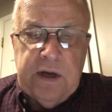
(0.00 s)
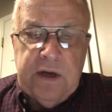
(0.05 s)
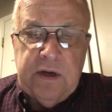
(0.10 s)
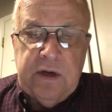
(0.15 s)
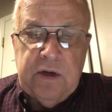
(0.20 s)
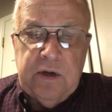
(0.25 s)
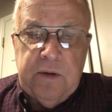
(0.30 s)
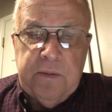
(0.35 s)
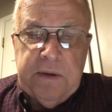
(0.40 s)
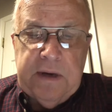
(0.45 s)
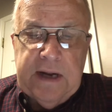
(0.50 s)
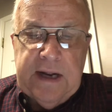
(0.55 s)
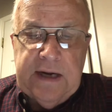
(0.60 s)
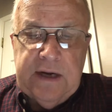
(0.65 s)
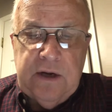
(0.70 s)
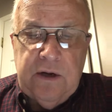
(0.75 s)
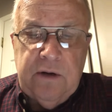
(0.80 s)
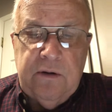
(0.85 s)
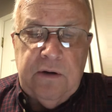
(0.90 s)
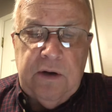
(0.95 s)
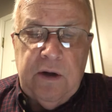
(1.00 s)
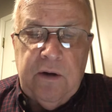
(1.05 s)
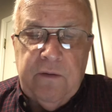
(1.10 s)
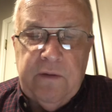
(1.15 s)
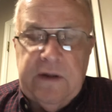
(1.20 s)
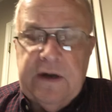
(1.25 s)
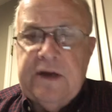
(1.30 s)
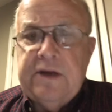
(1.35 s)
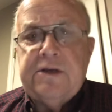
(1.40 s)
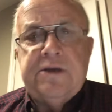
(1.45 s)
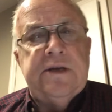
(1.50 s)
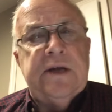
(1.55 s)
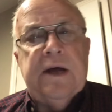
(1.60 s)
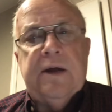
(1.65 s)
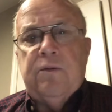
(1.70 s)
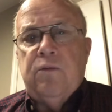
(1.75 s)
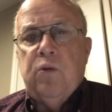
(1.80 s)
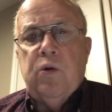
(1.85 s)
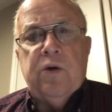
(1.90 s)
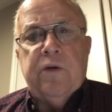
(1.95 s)
you do, but I do know that it's
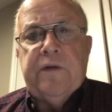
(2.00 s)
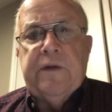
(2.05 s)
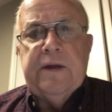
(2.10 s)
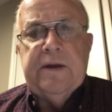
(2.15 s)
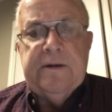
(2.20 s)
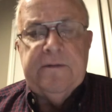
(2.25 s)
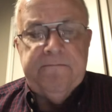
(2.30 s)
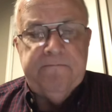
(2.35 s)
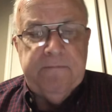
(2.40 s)
not worth it.